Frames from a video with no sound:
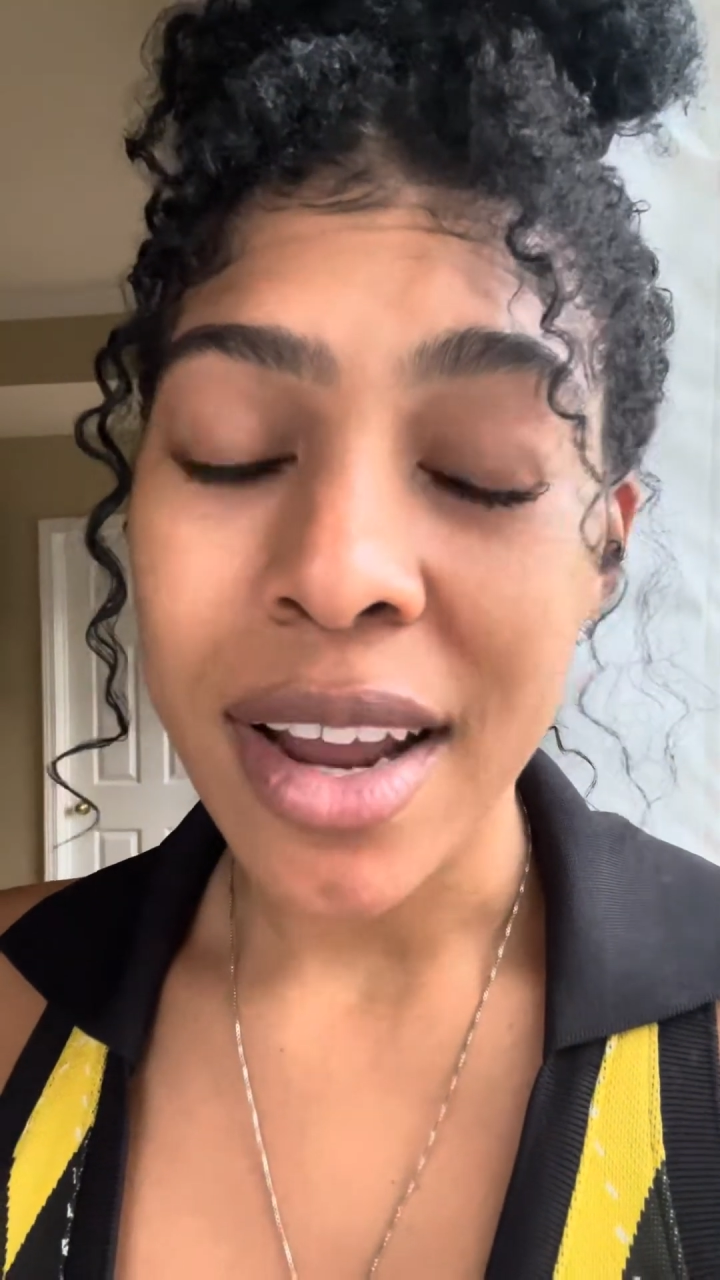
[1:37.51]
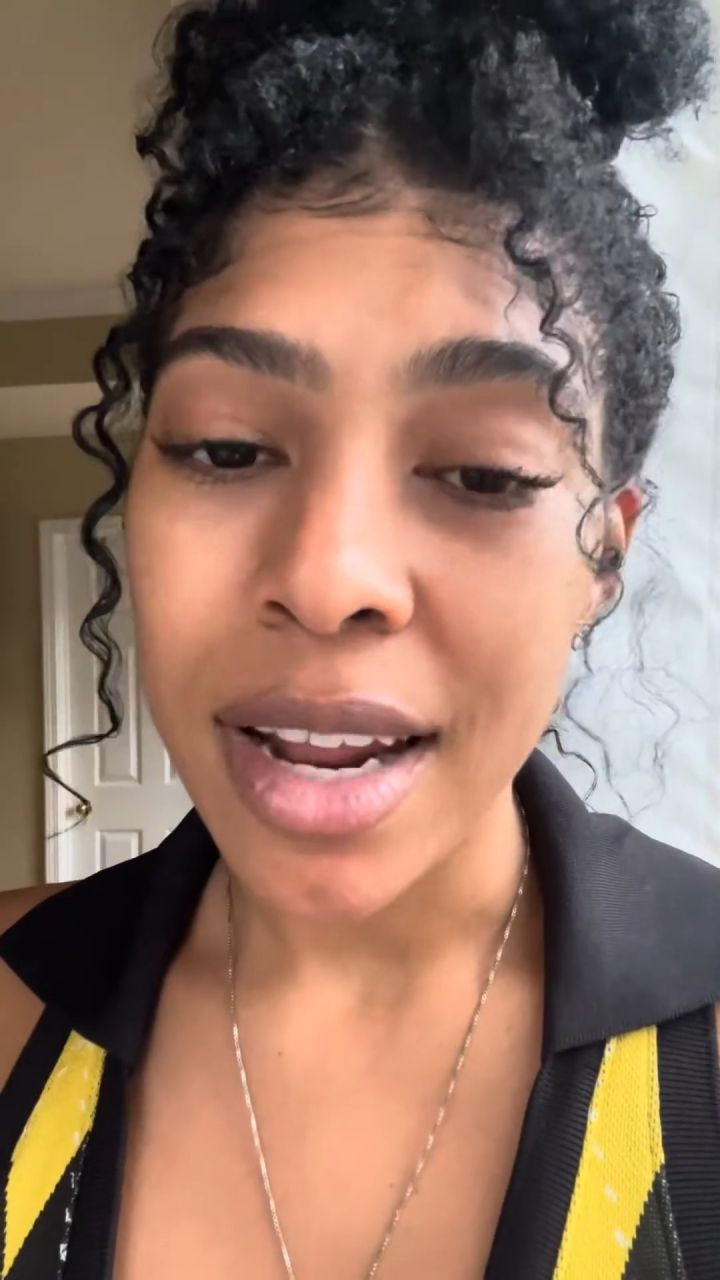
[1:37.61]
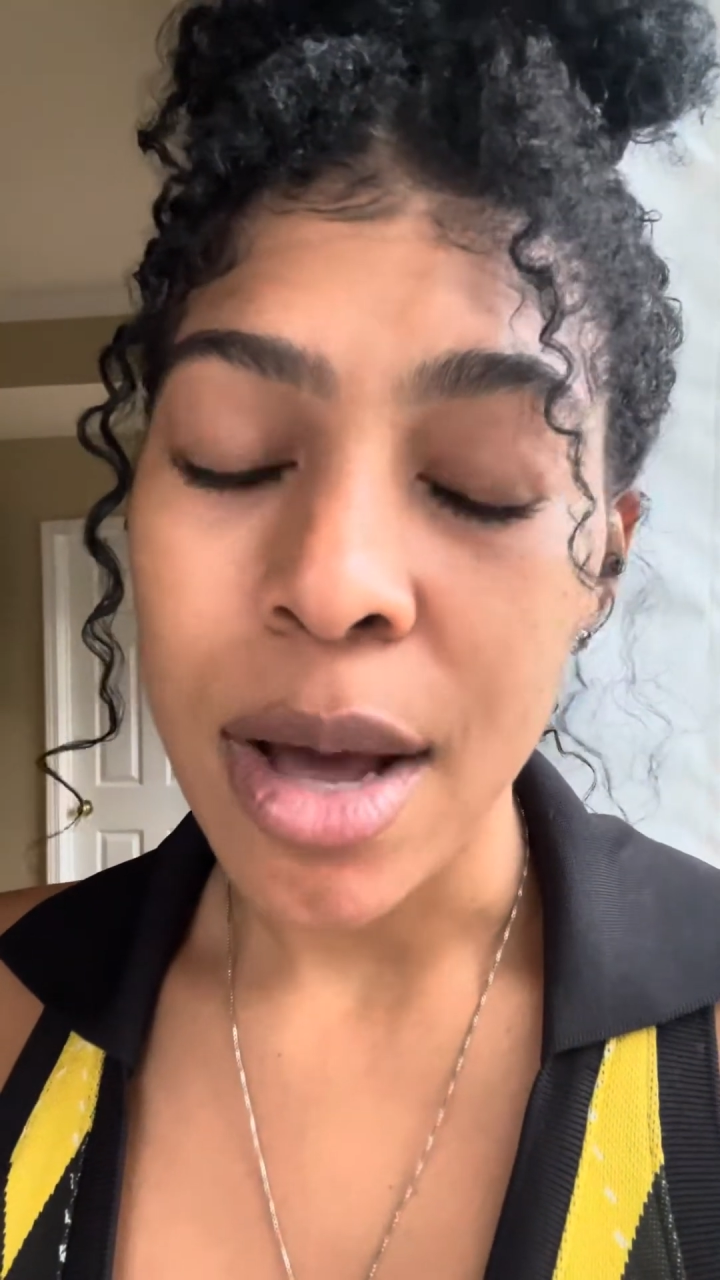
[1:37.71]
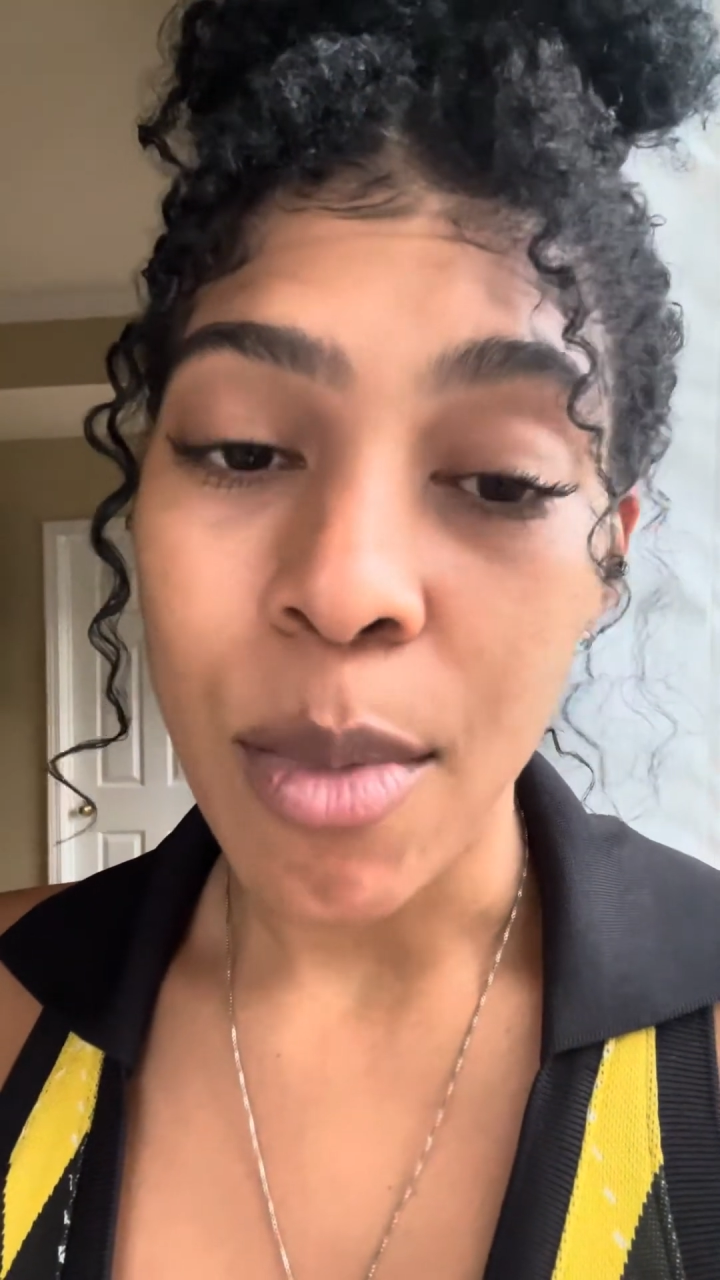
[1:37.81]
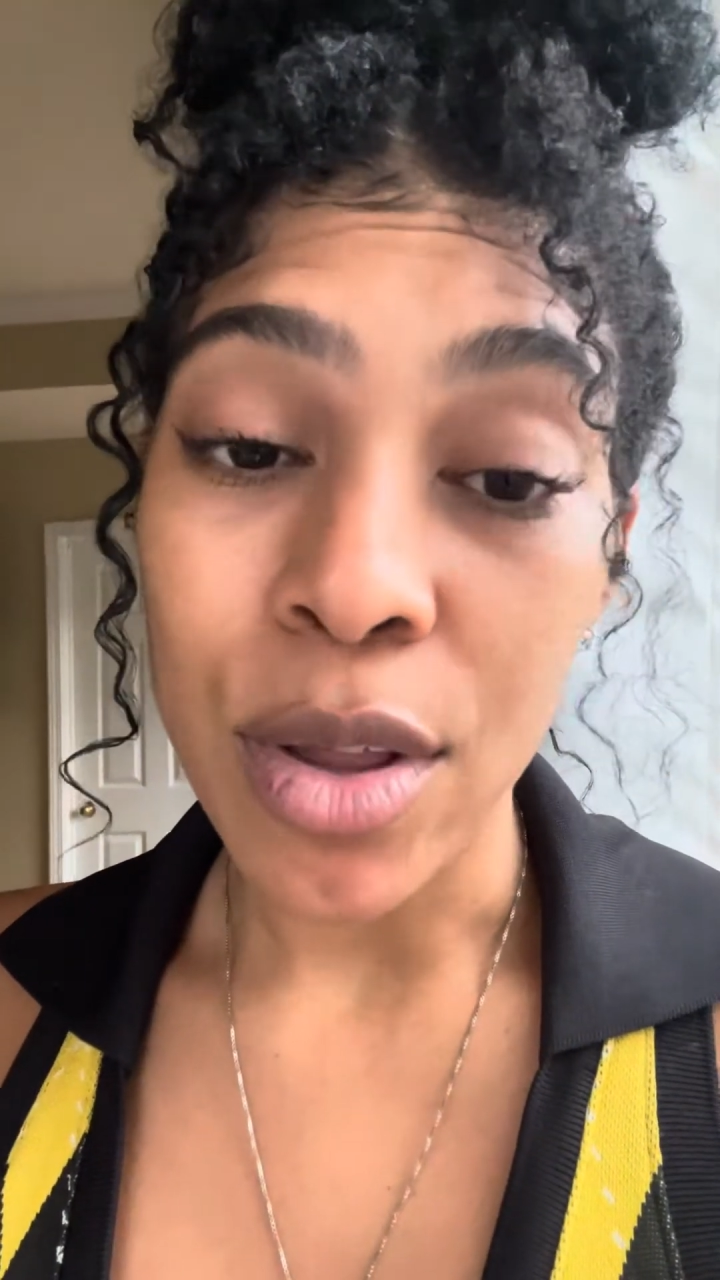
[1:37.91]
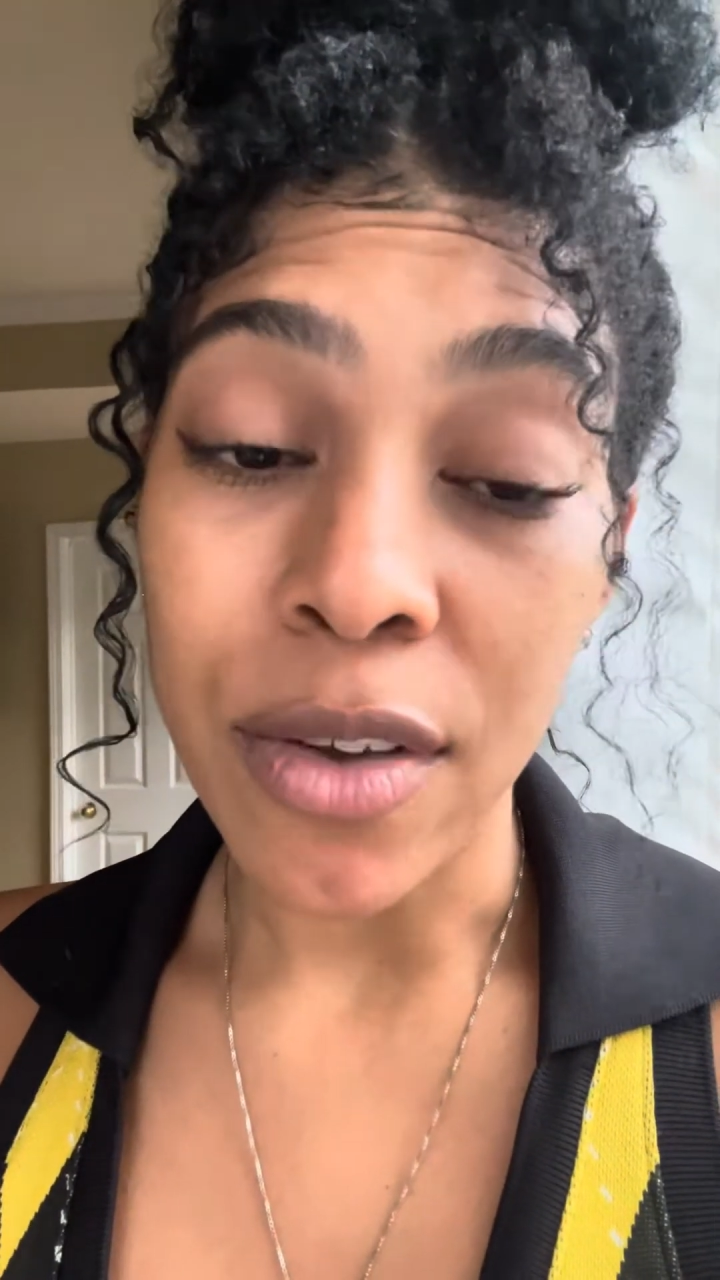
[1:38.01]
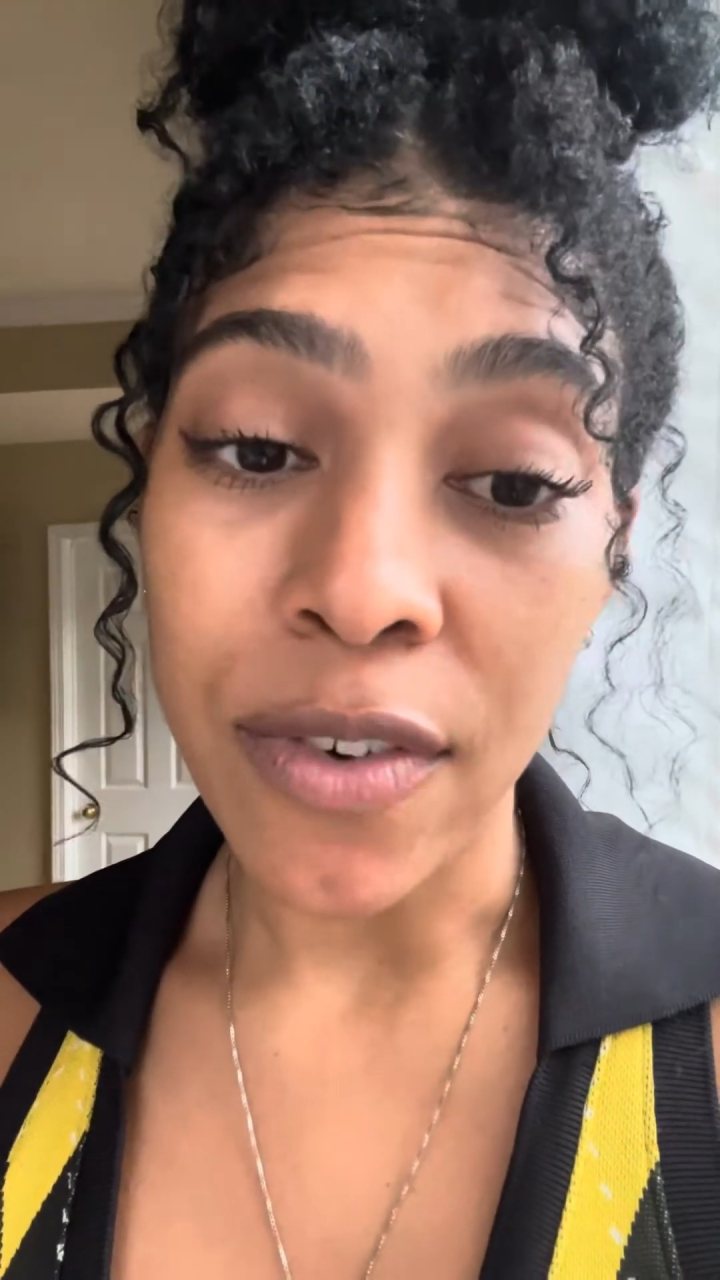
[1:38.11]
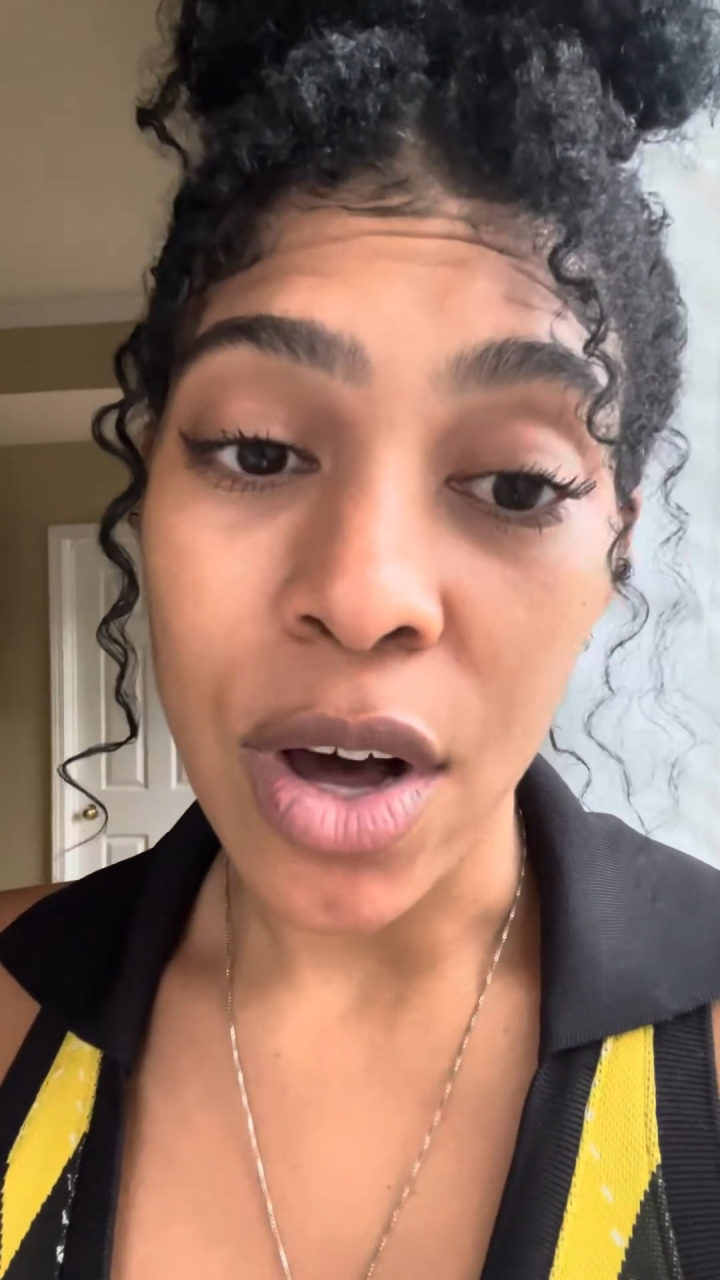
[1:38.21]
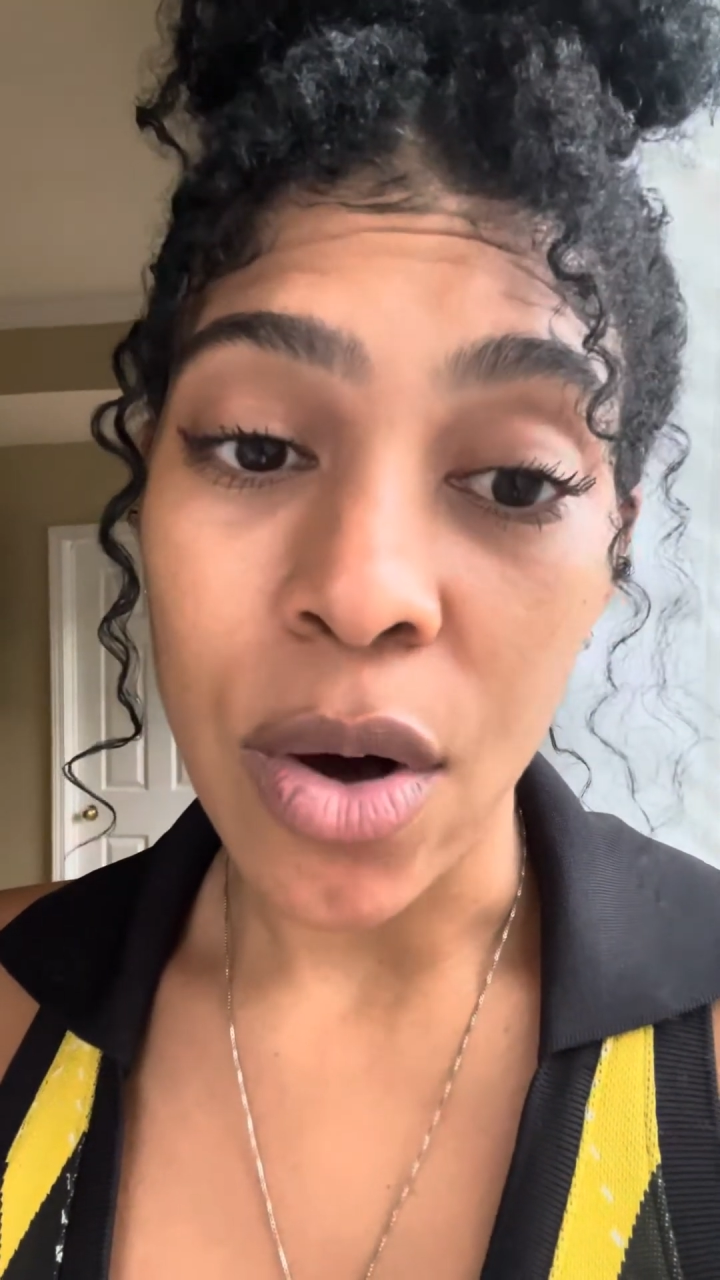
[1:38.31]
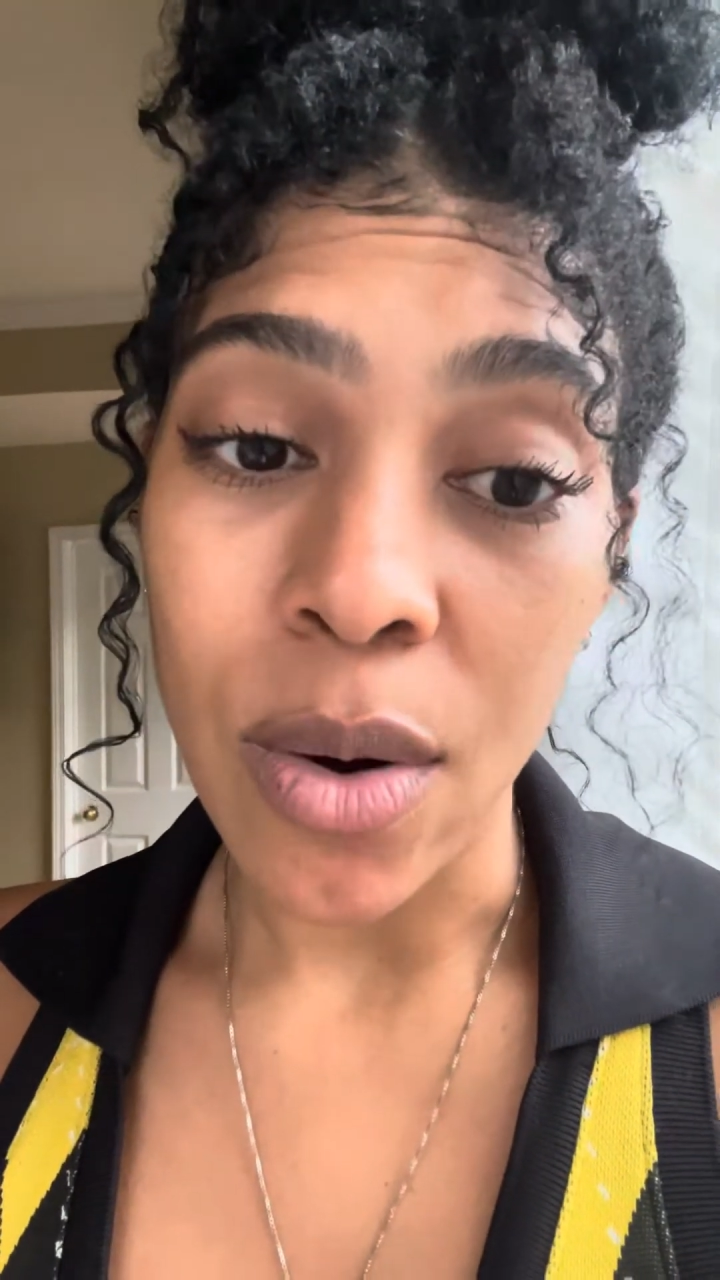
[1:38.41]
to them on the
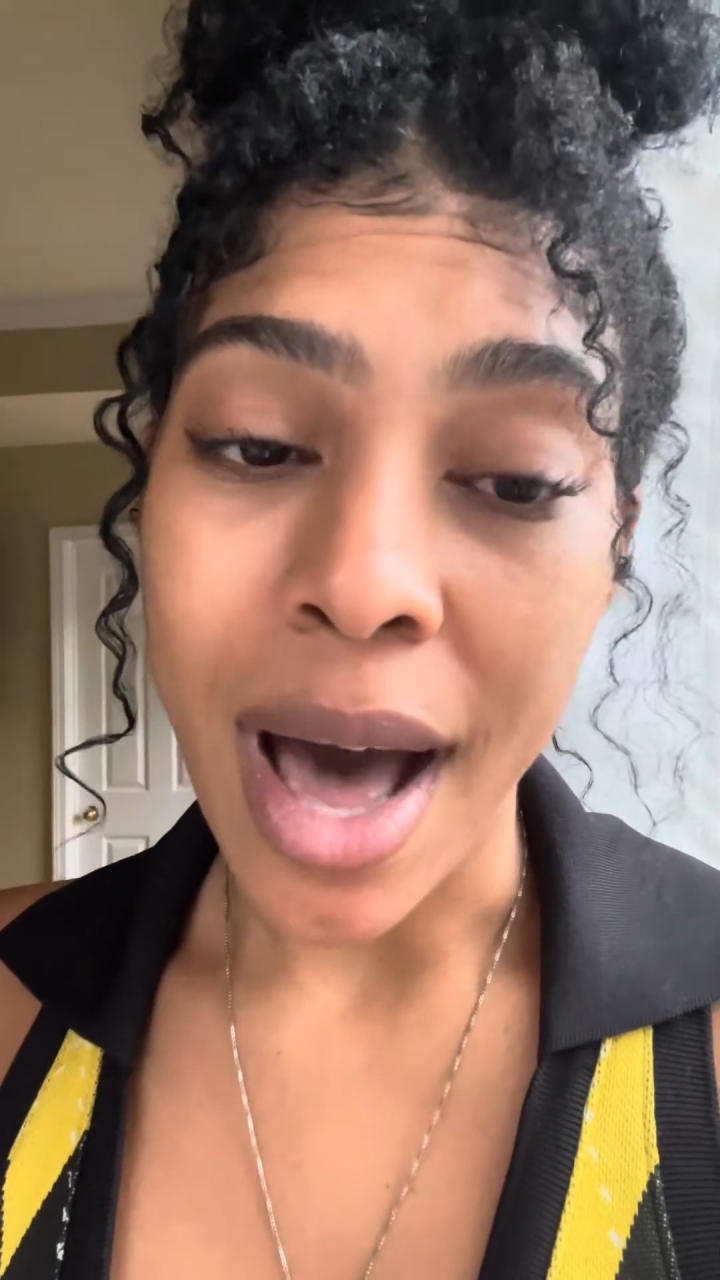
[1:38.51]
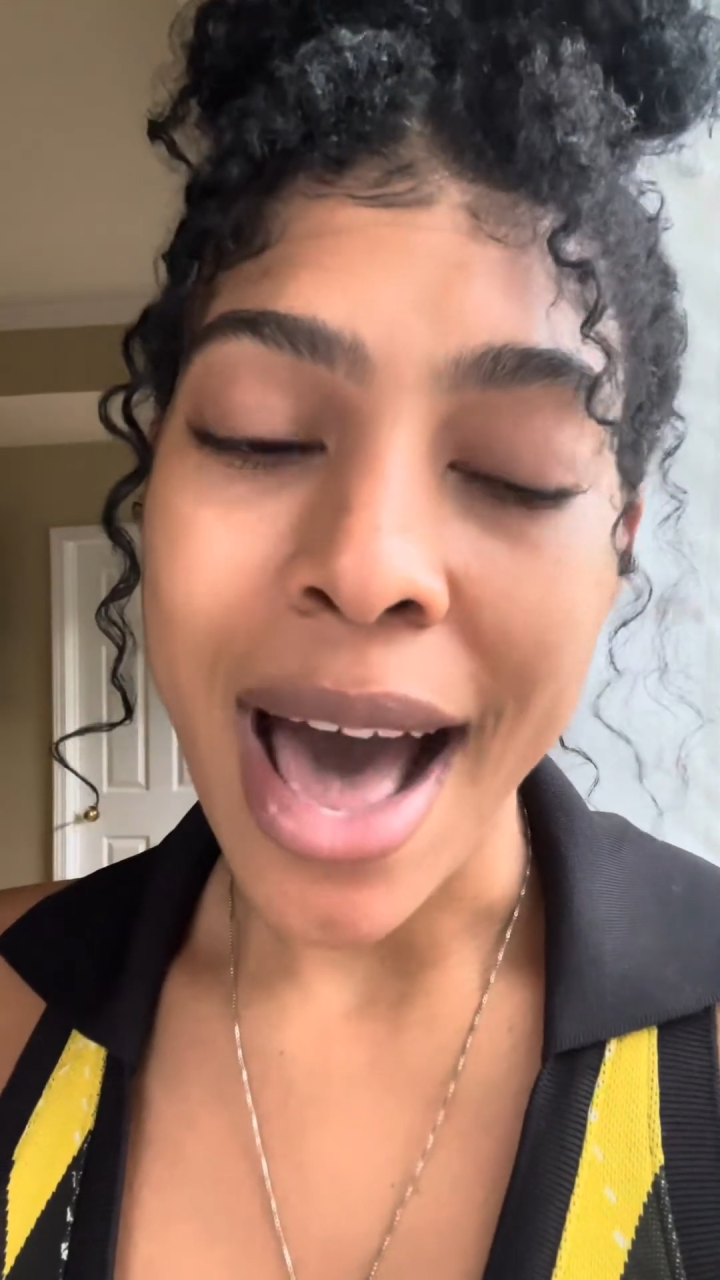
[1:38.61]
phone,